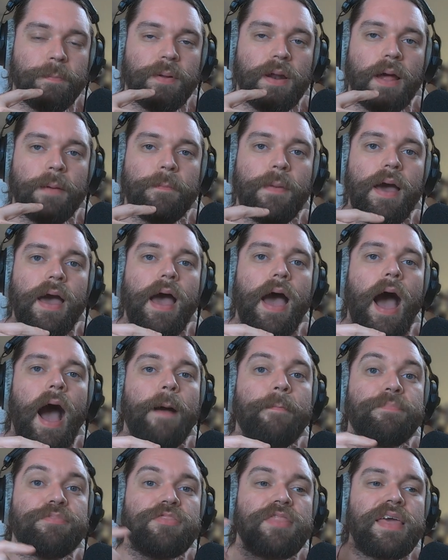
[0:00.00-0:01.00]
But
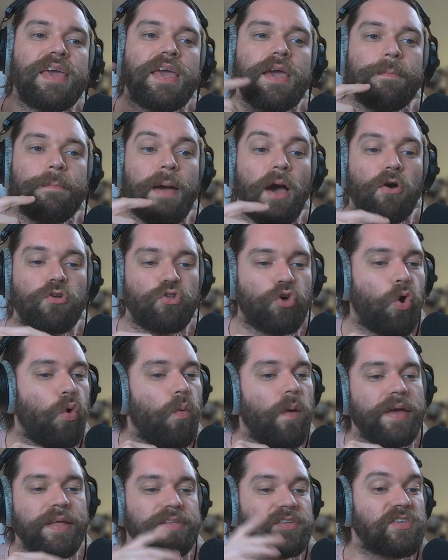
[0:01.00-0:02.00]
I'm thinking about
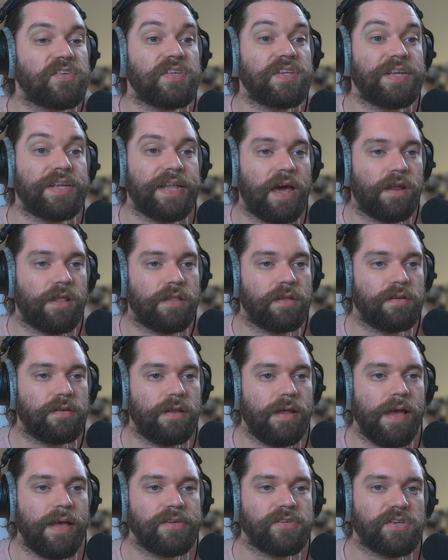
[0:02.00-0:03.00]
going and sitting down at the
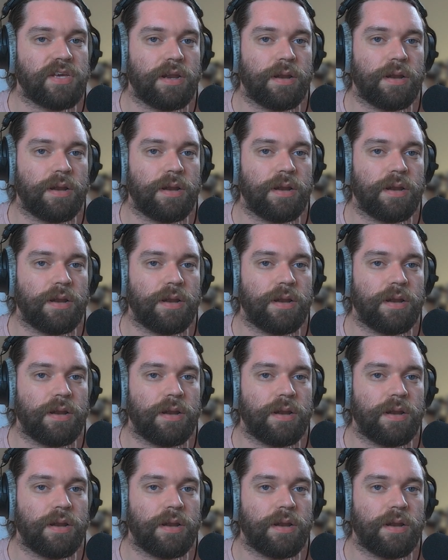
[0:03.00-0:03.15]
desk,